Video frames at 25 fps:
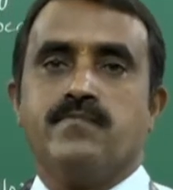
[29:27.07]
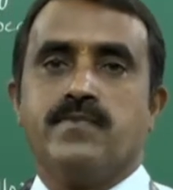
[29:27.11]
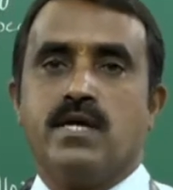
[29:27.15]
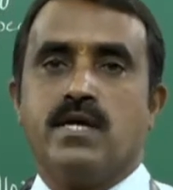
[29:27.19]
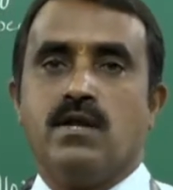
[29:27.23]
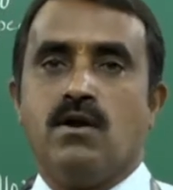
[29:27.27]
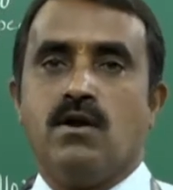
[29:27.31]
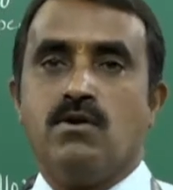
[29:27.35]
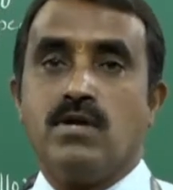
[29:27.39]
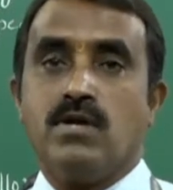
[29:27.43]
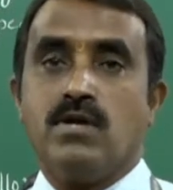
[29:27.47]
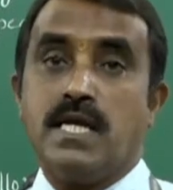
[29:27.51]

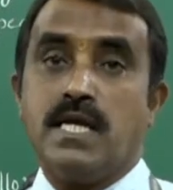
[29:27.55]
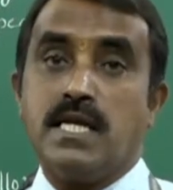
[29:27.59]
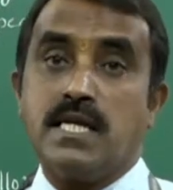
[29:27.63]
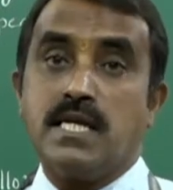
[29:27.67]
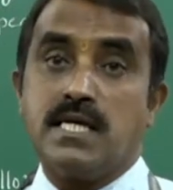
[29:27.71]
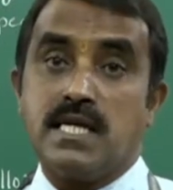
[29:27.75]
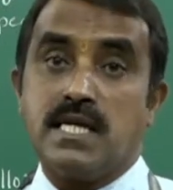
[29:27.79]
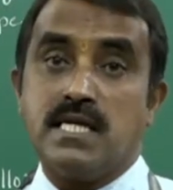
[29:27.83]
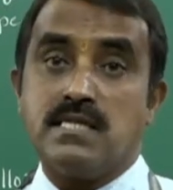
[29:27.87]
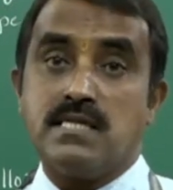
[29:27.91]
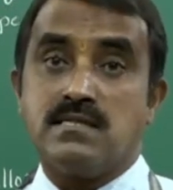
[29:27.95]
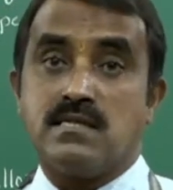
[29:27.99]

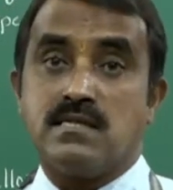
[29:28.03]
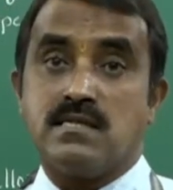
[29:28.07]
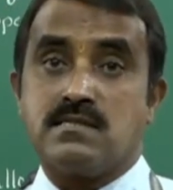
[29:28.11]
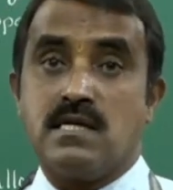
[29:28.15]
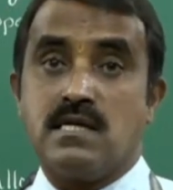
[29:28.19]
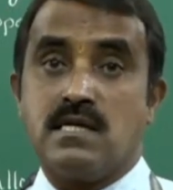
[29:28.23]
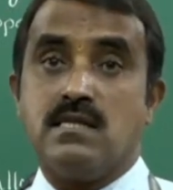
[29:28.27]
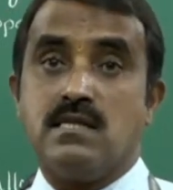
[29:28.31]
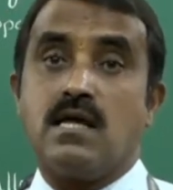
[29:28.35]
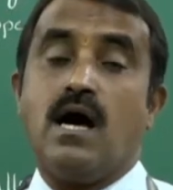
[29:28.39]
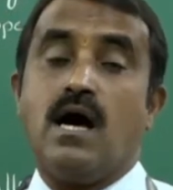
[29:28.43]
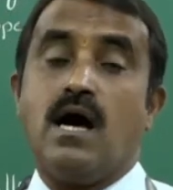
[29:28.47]

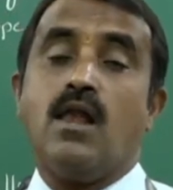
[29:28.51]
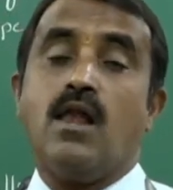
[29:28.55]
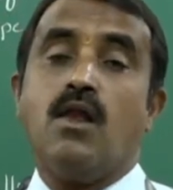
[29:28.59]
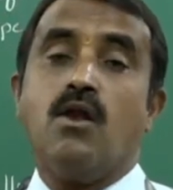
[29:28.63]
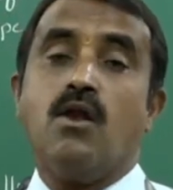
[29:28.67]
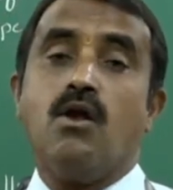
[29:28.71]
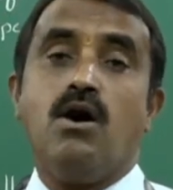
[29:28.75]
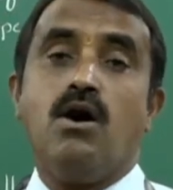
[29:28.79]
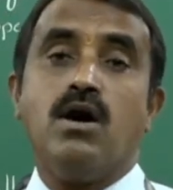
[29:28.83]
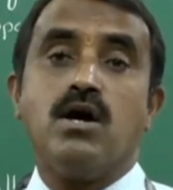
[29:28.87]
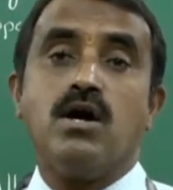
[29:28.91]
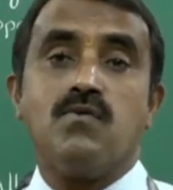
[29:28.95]

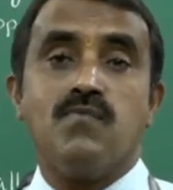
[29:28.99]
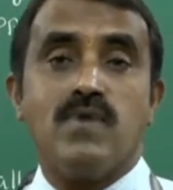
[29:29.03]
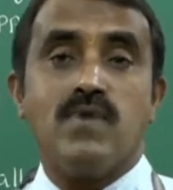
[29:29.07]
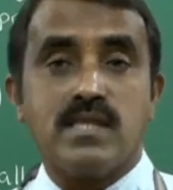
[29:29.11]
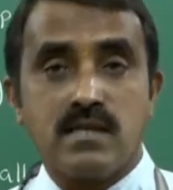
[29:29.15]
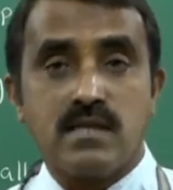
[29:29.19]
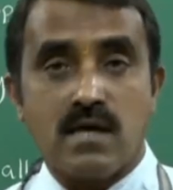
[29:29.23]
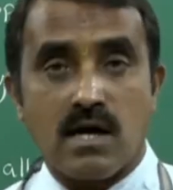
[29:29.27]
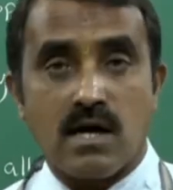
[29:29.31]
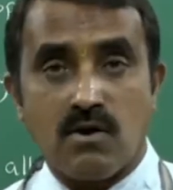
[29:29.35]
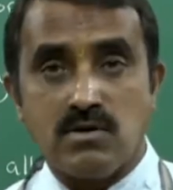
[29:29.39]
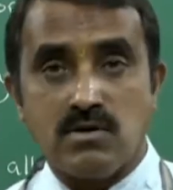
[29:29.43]
along
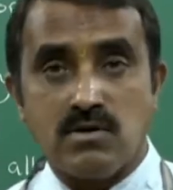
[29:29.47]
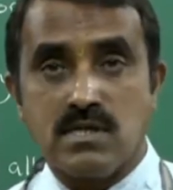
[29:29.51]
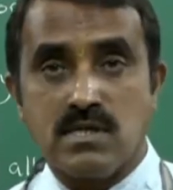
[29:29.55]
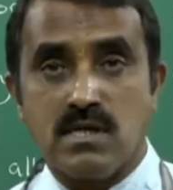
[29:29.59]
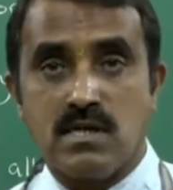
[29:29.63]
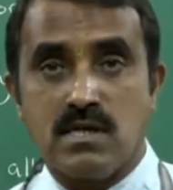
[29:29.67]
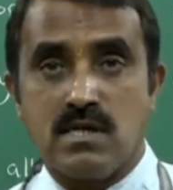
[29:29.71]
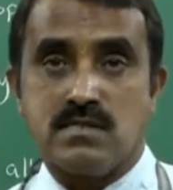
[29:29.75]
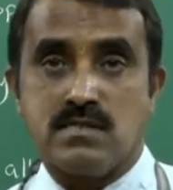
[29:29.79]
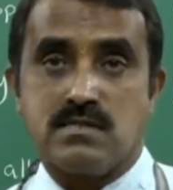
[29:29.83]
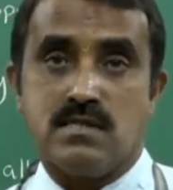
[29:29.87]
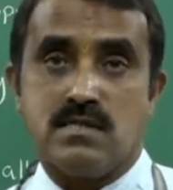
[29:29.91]
with
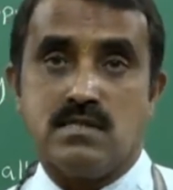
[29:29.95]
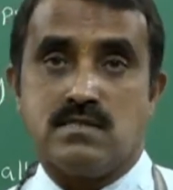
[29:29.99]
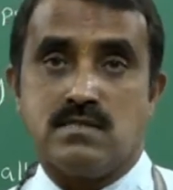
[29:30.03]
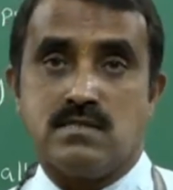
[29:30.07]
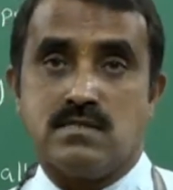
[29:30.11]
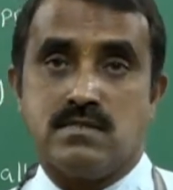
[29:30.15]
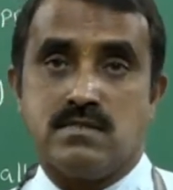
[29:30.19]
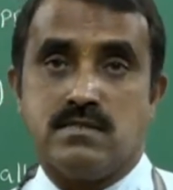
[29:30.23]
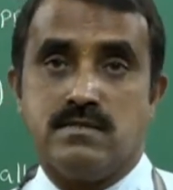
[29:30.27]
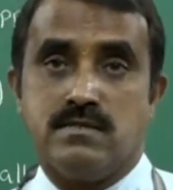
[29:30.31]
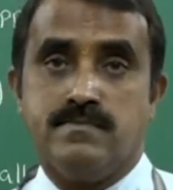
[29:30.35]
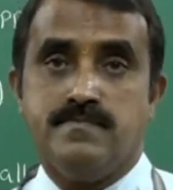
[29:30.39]
corrosion
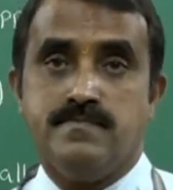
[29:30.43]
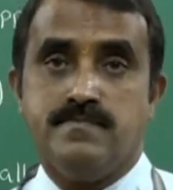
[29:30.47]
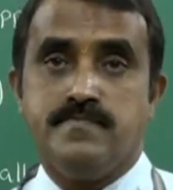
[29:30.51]
resistance.